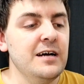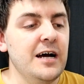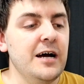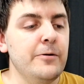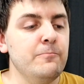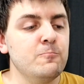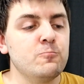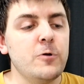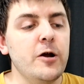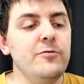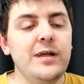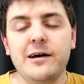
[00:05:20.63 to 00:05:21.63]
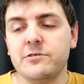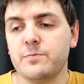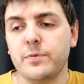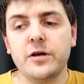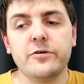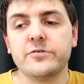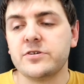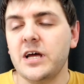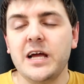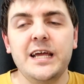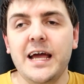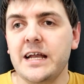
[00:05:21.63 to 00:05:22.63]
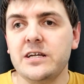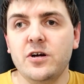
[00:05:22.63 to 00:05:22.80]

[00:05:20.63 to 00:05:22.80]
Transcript: Roadhouse Blues again